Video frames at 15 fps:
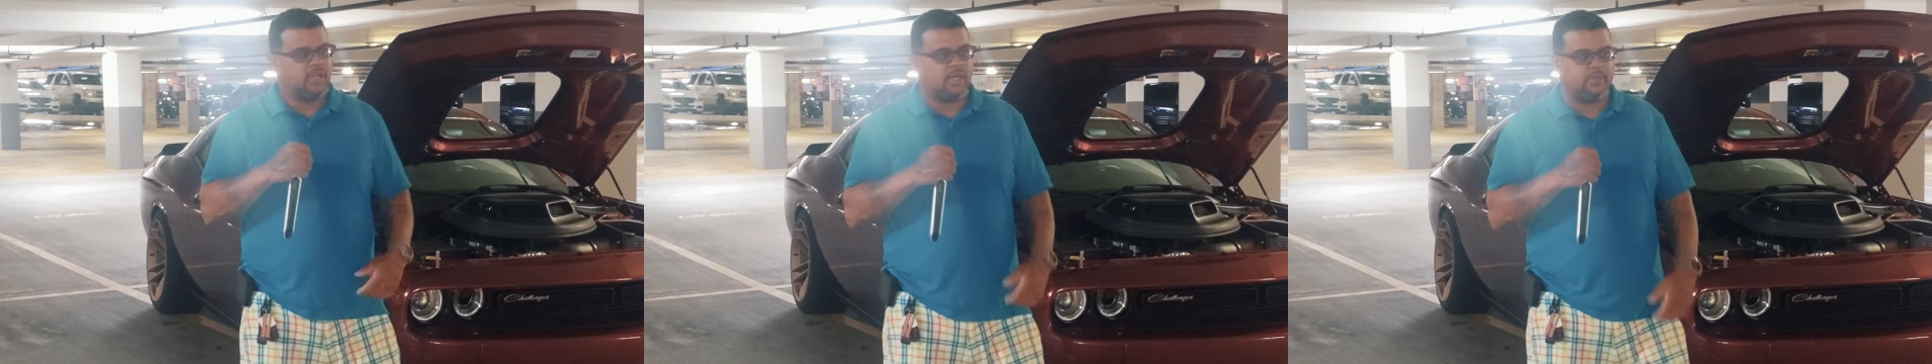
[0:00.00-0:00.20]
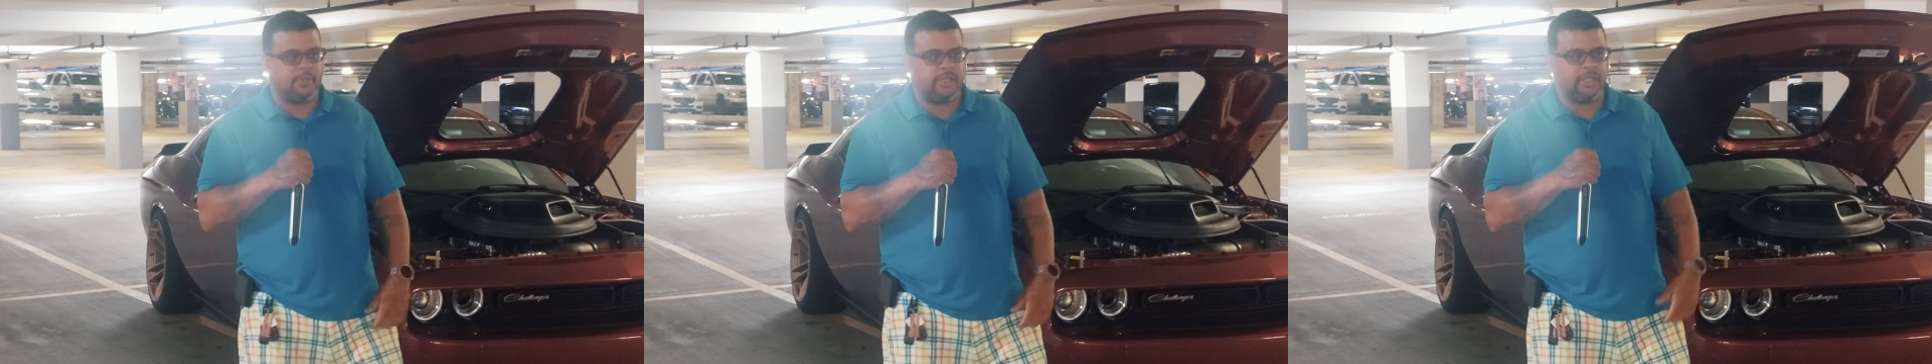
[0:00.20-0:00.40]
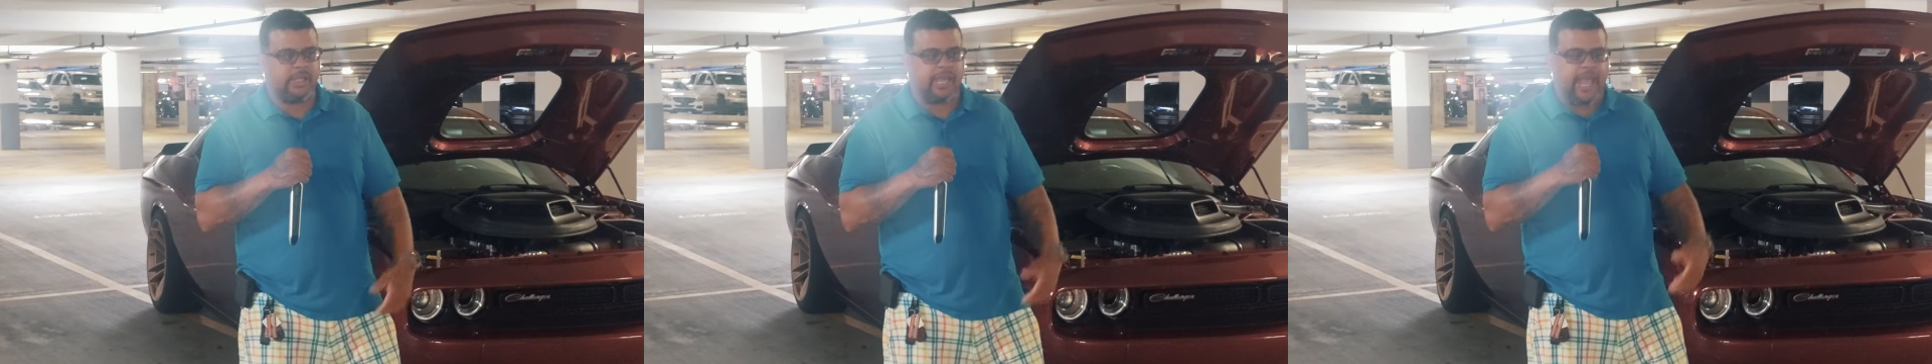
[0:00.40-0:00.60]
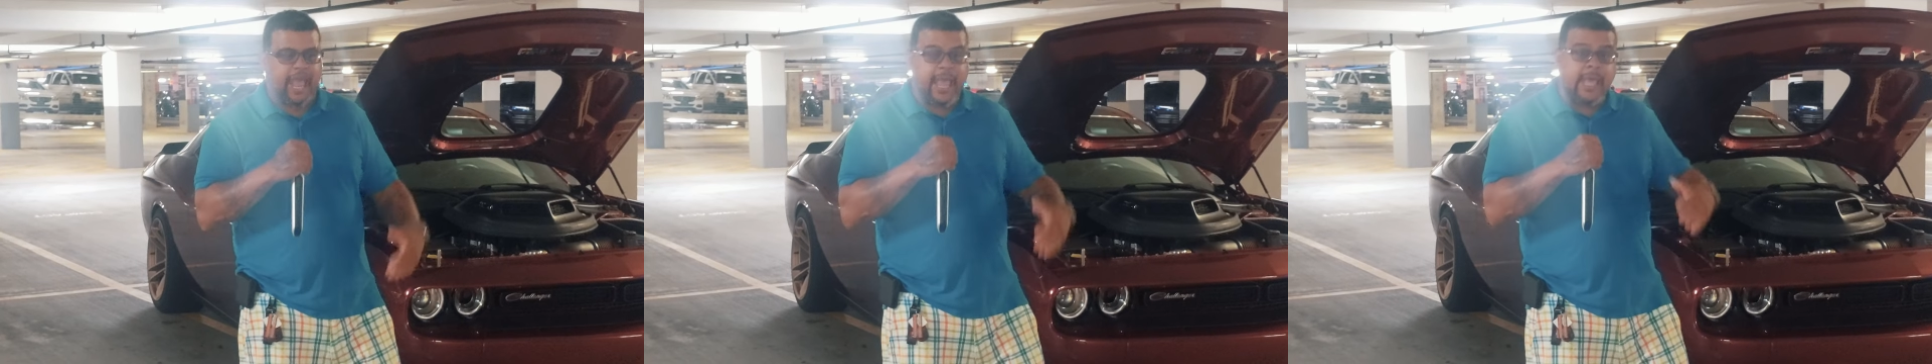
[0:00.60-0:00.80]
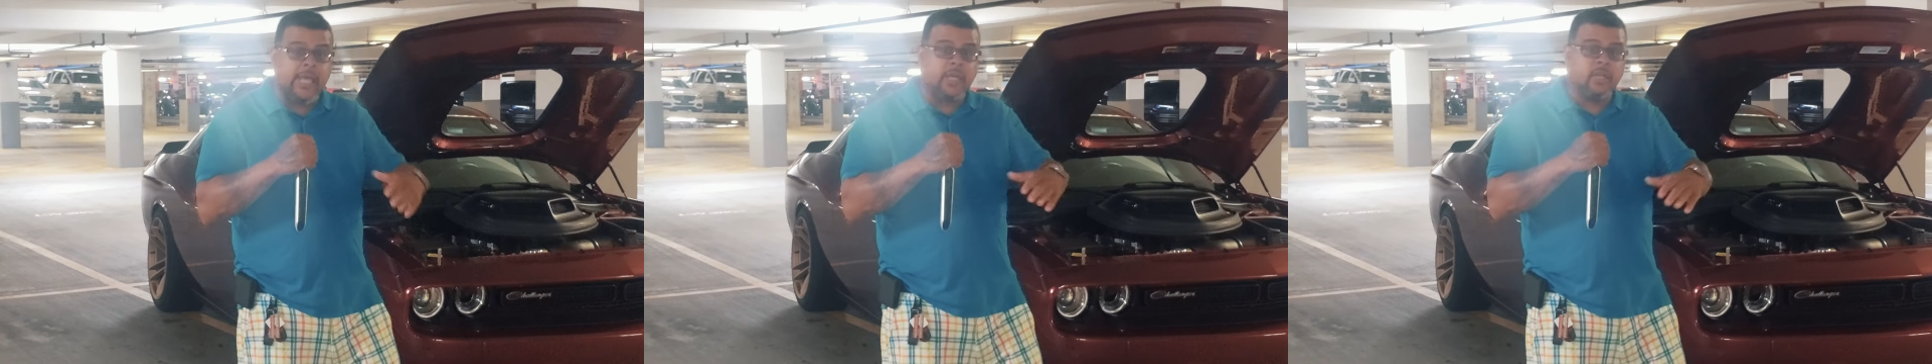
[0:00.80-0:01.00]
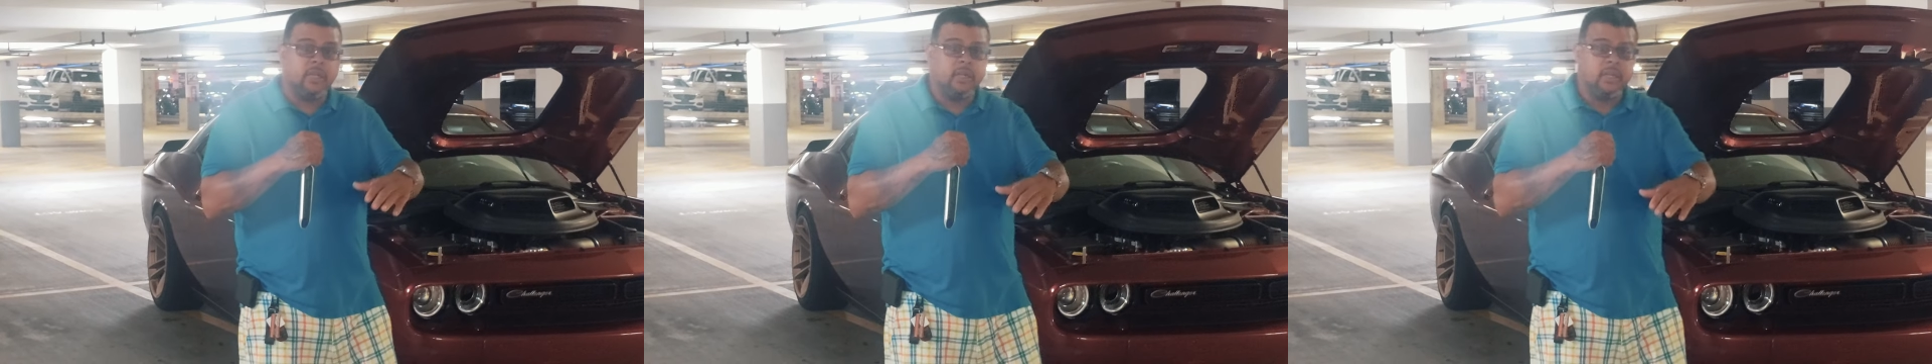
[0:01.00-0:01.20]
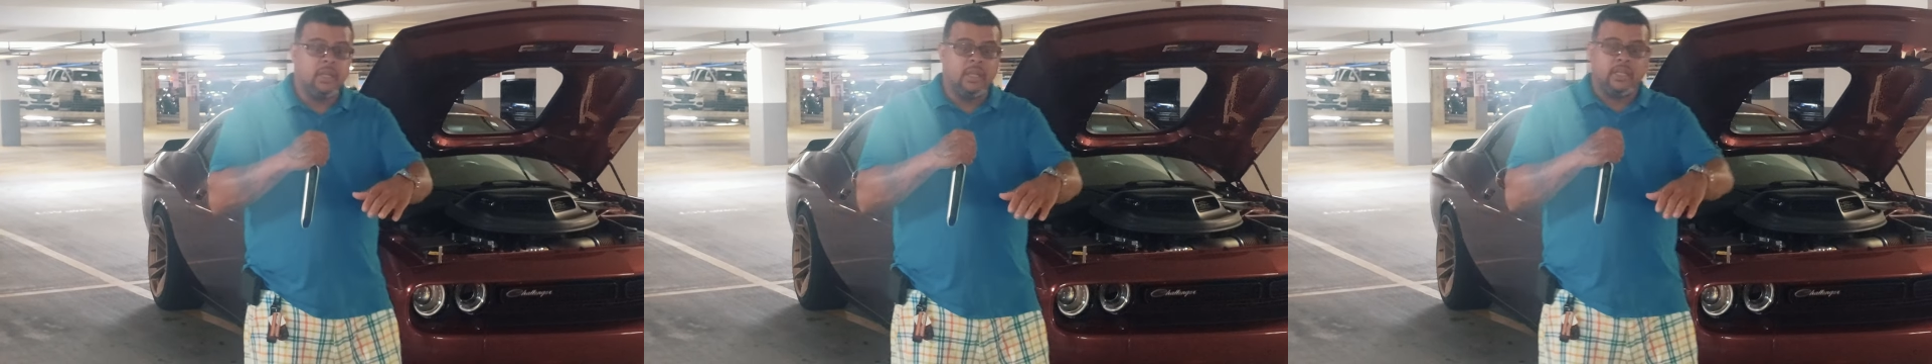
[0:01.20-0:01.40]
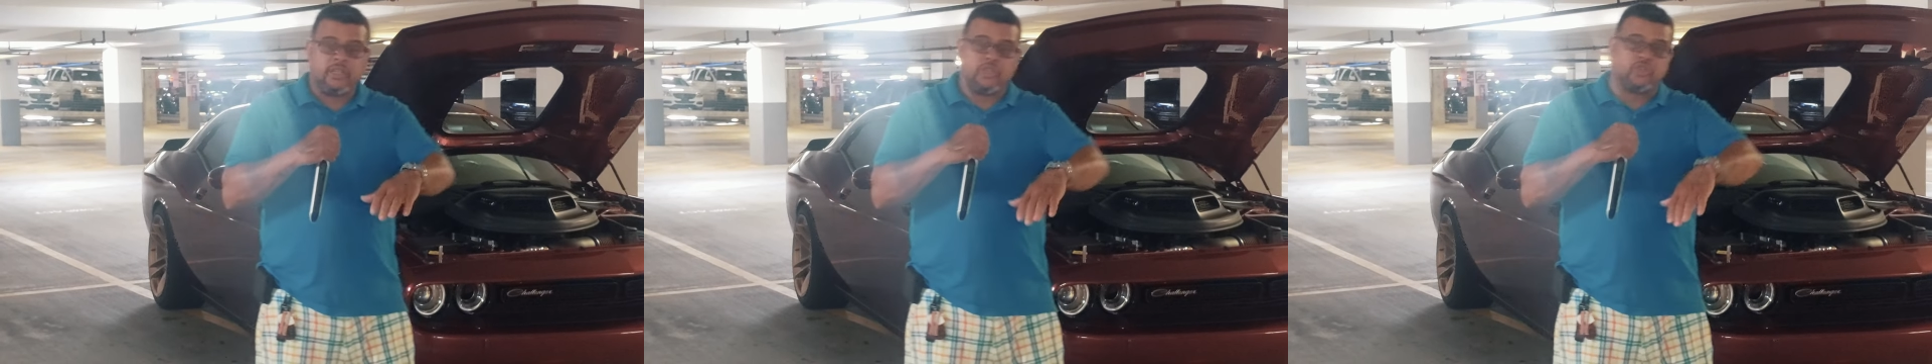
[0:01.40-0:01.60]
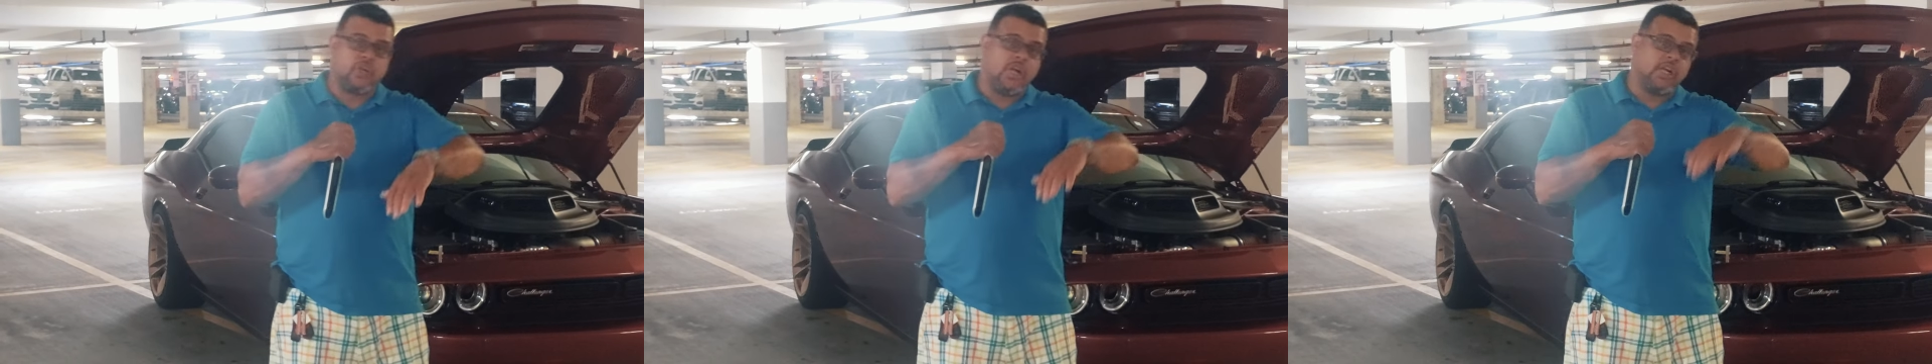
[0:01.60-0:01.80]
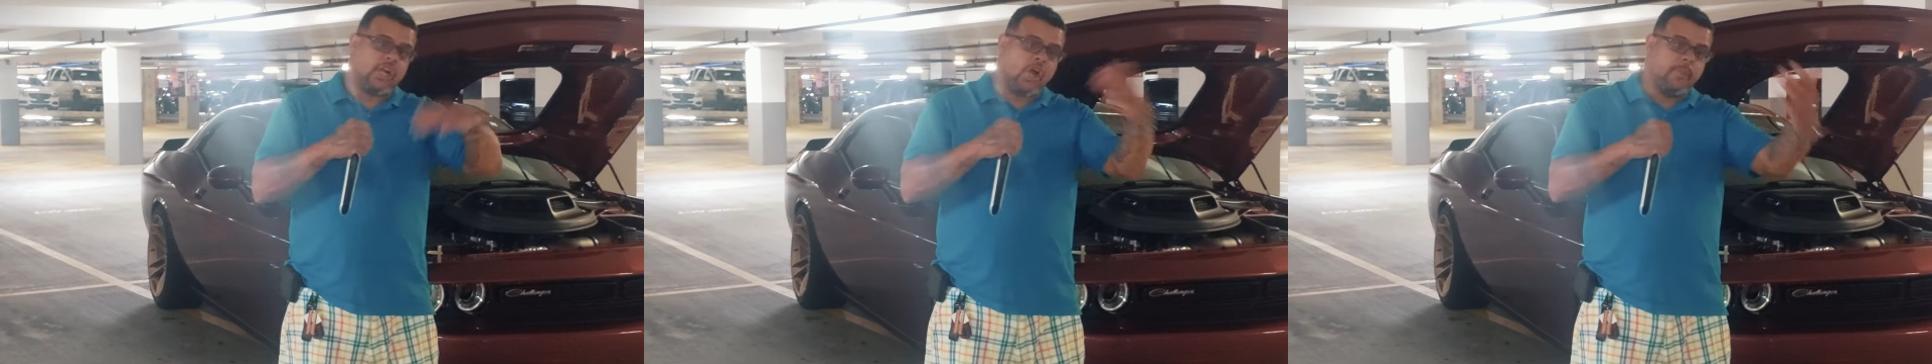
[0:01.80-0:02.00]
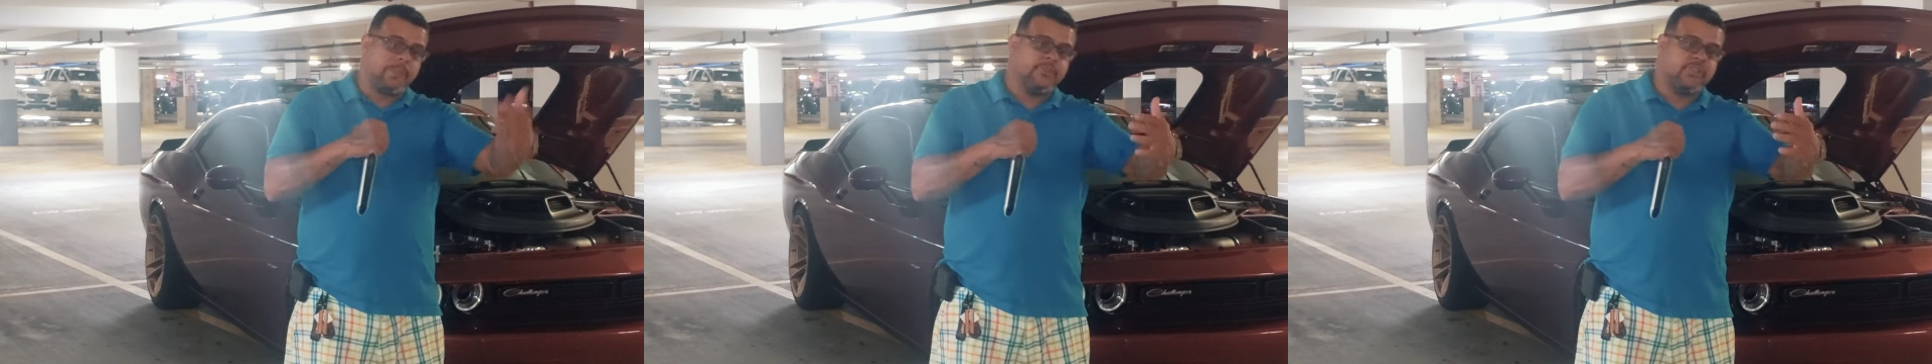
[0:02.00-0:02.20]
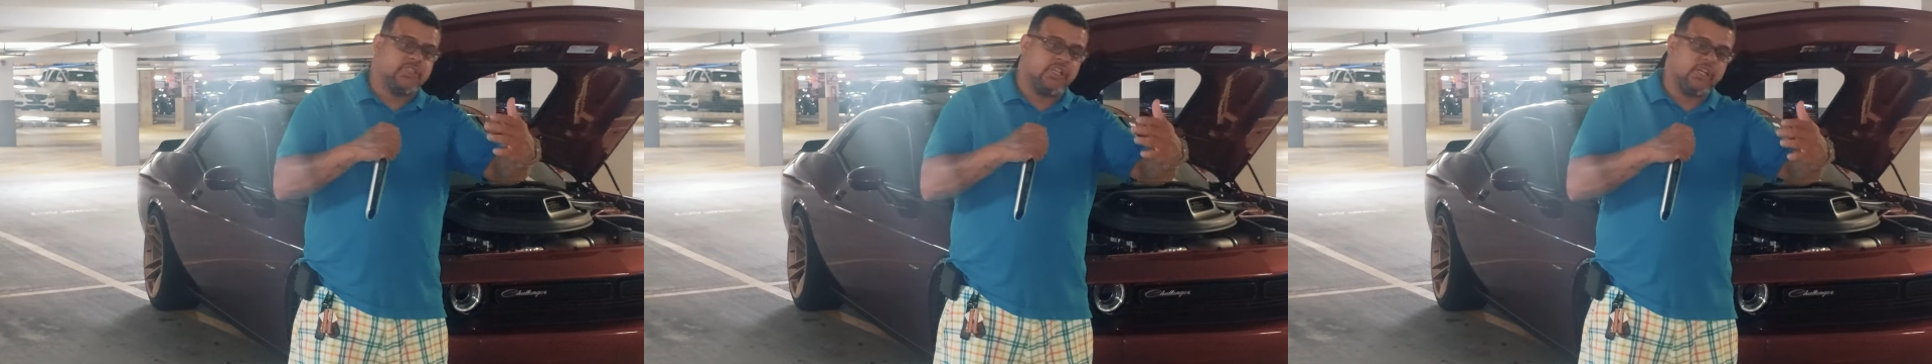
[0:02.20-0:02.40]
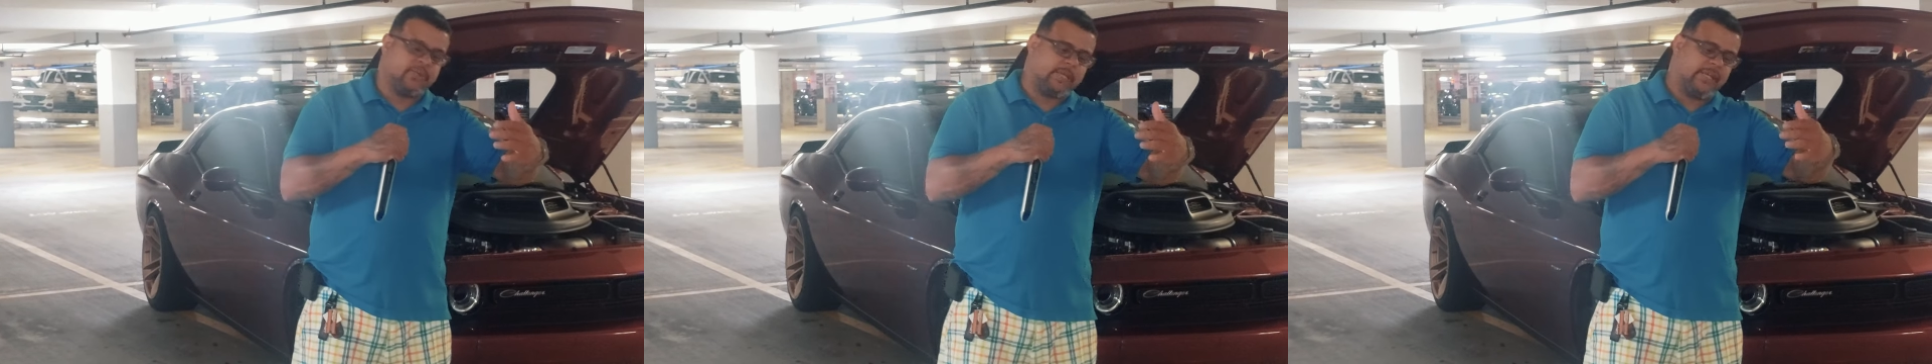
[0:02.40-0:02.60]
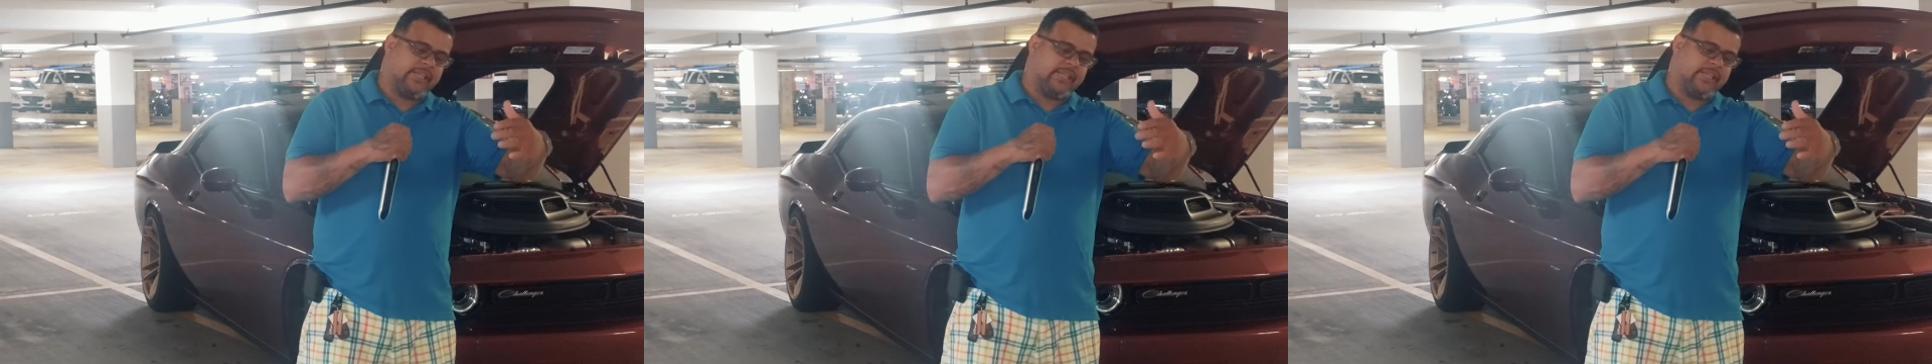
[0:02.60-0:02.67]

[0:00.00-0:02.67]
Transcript: I mean, and the trunk opens up